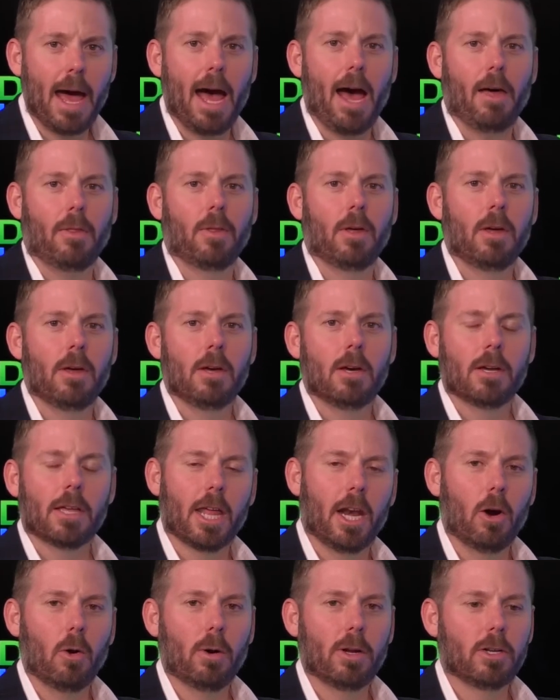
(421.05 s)
math,
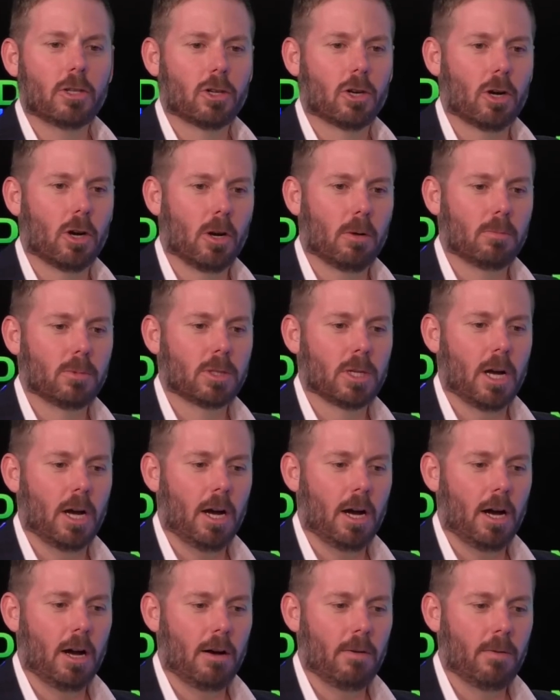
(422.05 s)
in terms
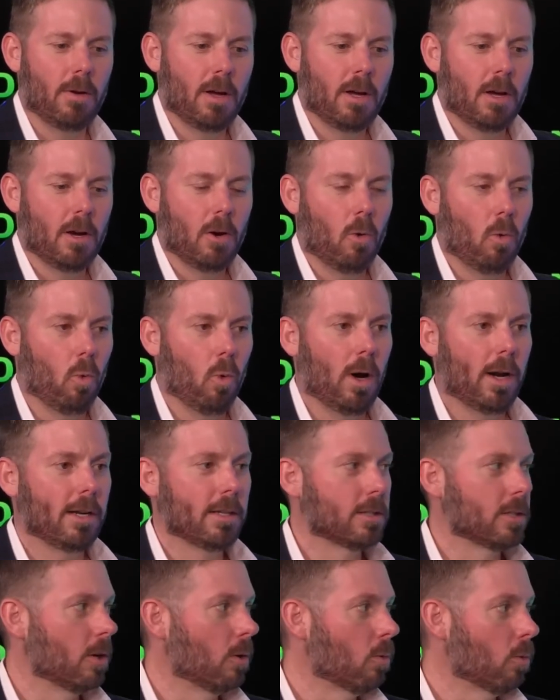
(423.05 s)
of what
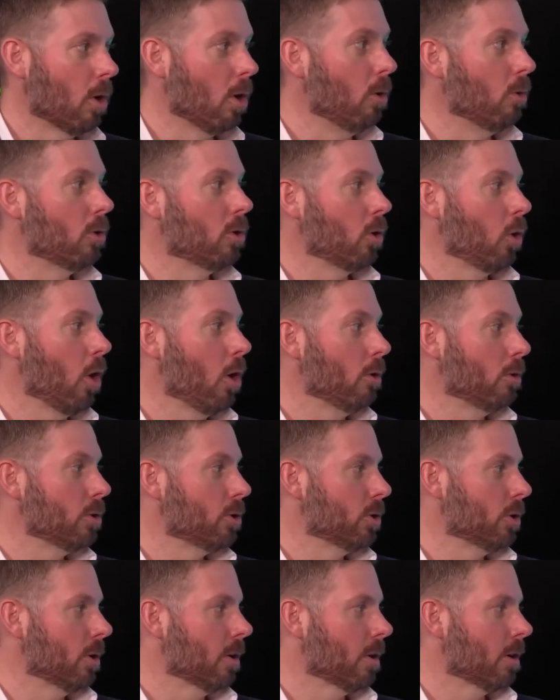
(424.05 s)
is a road
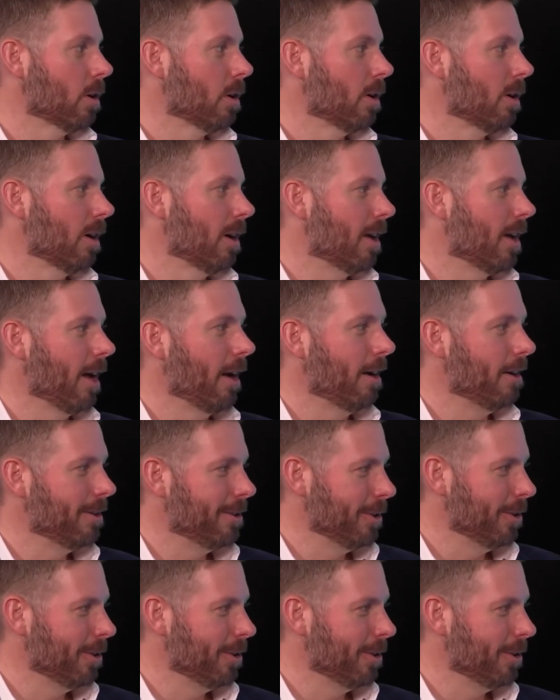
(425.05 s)
closure gonna